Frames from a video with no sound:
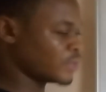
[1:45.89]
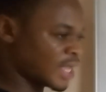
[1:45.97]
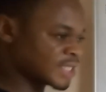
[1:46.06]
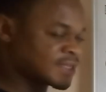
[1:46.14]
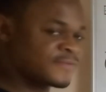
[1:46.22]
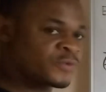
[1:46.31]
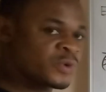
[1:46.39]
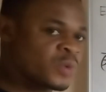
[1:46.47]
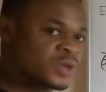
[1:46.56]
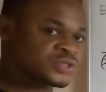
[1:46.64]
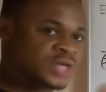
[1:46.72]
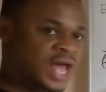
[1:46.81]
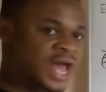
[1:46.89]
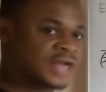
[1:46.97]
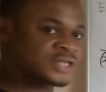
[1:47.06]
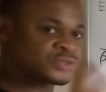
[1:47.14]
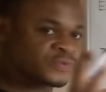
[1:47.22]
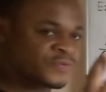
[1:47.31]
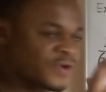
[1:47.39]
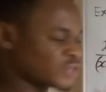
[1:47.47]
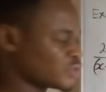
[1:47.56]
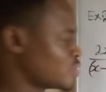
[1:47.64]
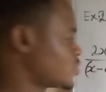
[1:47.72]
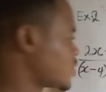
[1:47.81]
as if we want to add two
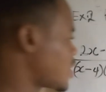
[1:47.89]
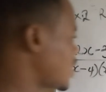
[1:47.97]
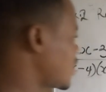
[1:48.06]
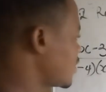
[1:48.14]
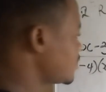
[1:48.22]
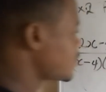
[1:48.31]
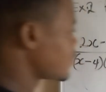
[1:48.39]
fractions together.